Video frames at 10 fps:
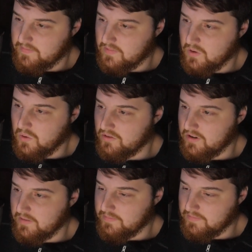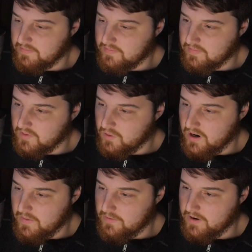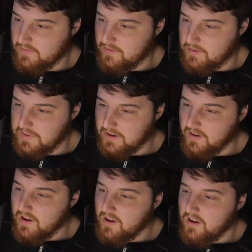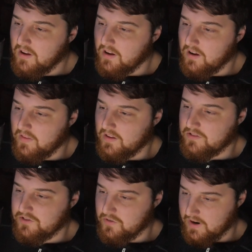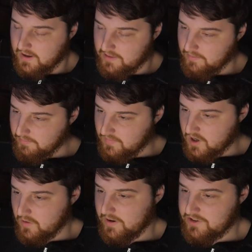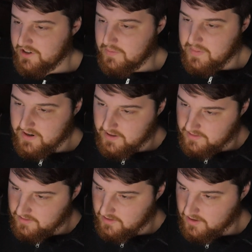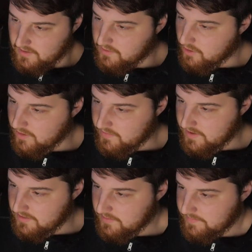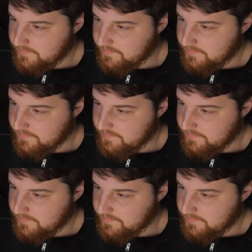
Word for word: Of course, I don't have it right in front of me. That's strength, courage, independence, and assertiveness.